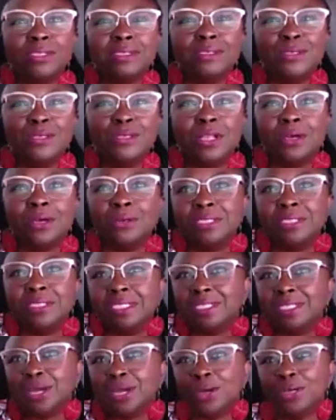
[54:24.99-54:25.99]
You know,
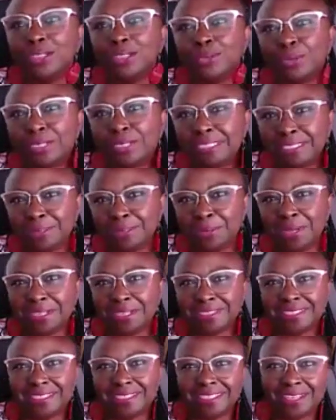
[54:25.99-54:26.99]
she goes where she
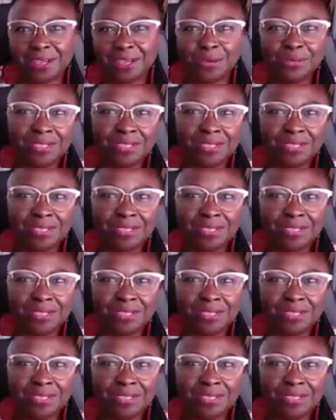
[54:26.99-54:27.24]
wants to go,